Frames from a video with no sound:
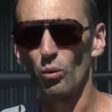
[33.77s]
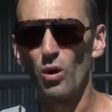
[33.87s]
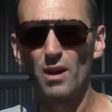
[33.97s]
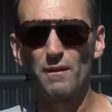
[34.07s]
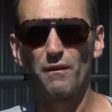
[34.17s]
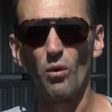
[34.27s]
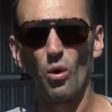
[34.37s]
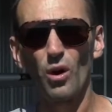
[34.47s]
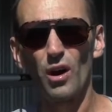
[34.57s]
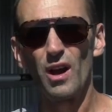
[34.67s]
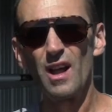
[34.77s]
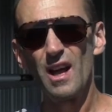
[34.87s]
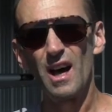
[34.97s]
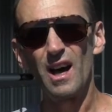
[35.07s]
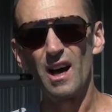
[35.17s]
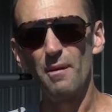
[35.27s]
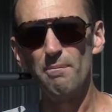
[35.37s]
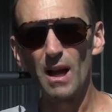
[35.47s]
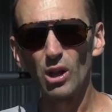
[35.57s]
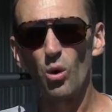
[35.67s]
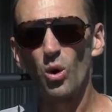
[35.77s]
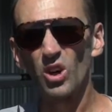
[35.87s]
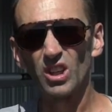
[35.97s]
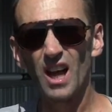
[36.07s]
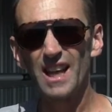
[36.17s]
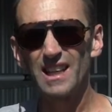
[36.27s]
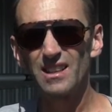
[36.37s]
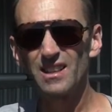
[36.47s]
One for mellower light,